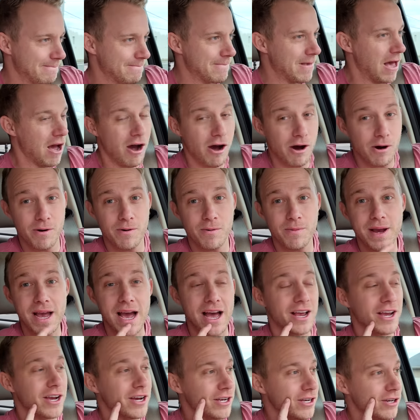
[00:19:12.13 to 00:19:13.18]
Oh, and we
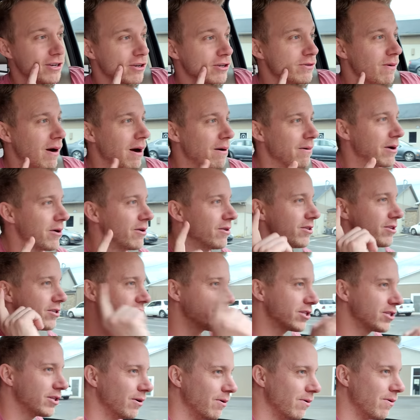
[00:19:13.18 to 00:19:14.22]
got good news while we were in the
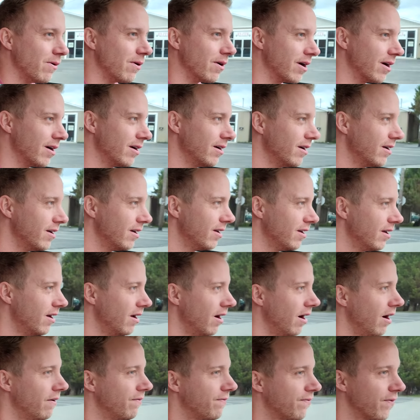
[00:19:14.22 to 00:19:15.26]
store.
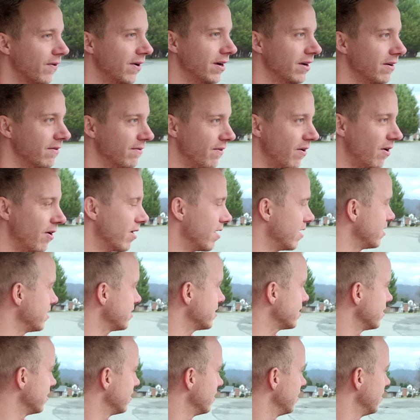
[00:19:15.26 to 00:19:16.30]
A friend of
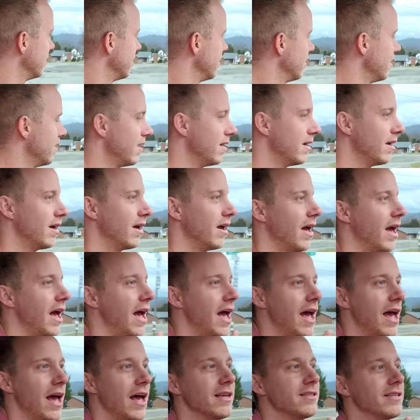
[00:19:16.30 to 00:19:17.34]
ours
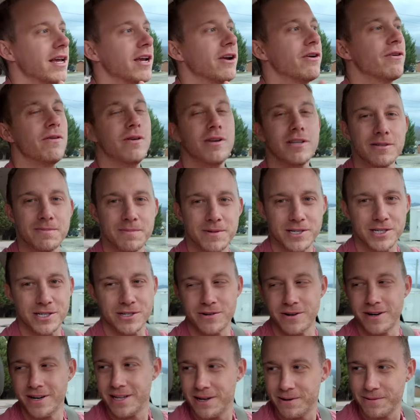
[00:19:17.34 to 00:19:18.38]
has a Christmas
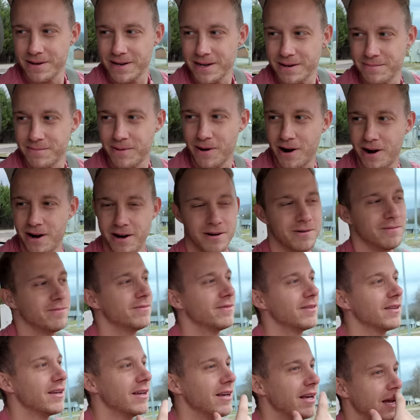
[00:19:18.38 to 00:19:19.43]
tree that we can borrow.
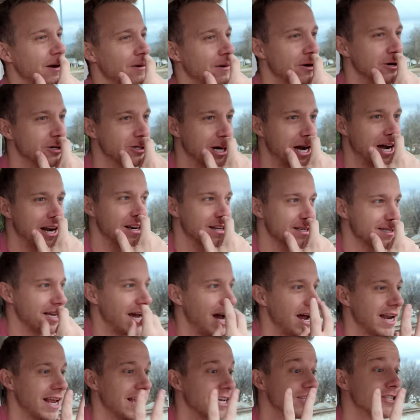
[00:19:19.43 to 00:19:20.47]
And we were trying to
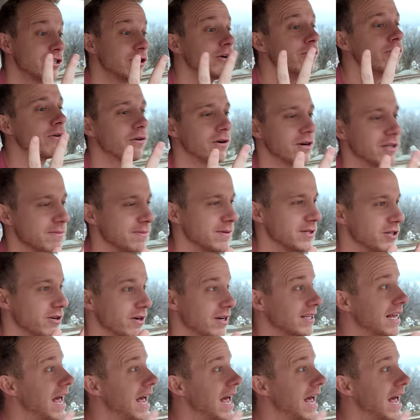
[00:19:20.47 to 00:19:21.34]
decide, he has 2 Christmas trees.